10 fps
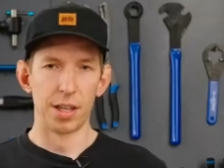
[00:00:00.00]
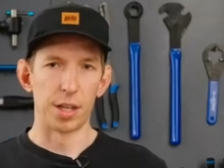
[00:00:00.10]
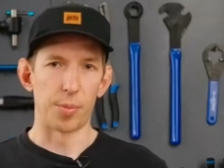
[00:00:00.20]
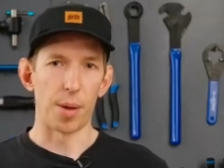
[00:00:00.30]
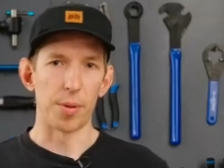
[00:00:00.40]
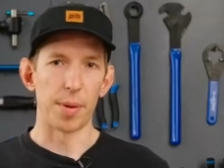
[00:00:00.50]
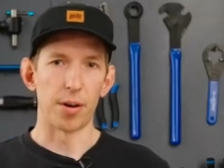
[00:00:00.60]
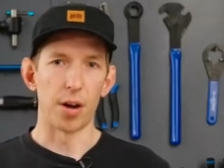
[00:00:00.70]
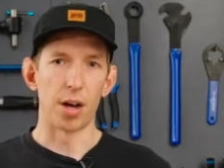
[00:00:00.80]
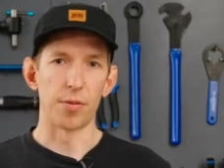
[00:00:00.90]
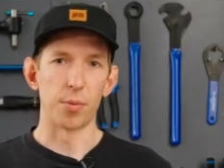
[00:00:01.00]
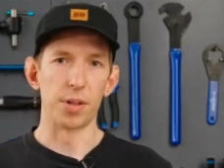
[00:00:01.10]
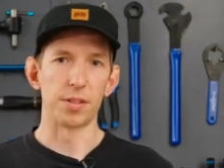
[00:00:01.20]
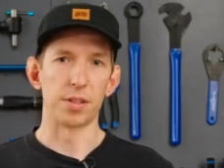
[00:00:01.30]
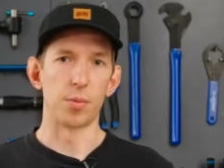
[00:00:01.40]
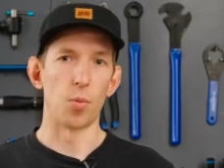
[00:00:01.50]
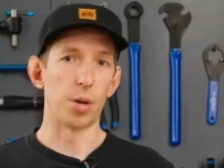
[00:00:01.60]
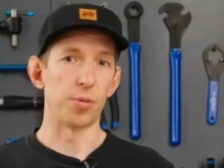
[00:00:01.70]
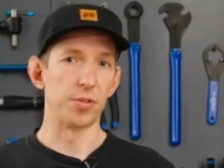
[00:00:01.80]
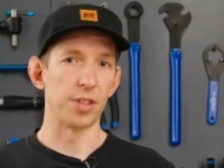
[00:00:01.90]
you're probably better off with some
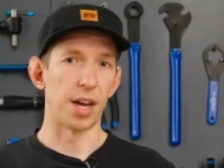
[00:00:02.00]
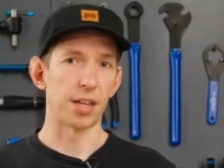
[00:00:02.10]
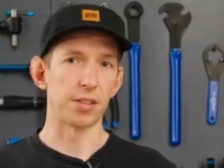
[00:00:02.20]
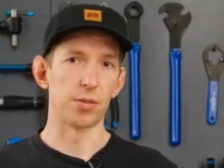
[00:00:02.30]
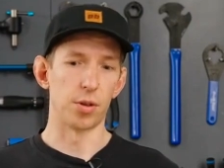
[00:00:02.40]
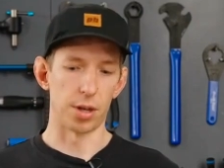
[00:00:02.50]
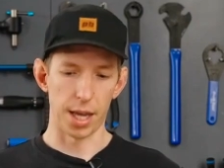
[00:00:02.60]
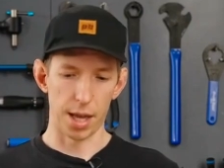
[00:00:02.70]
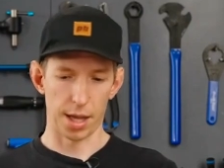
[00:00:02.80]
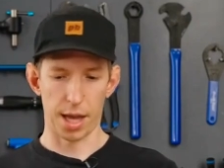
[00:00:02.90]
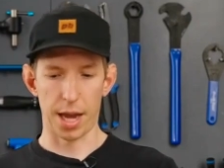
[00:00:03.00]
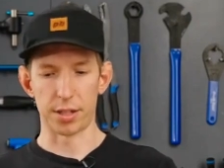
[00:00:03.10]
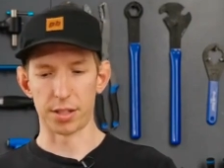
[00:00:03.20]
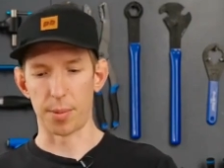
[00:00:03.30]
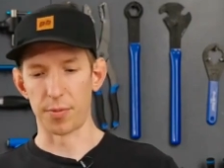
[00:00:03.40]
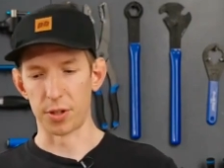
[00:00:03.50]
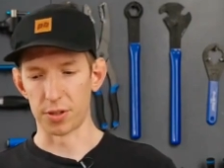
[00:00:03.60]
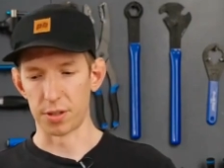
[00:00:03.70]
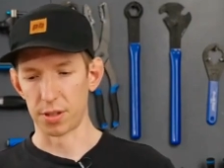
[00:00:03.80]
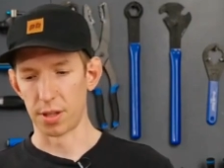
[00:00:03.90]
waterproof socks or a higher top version.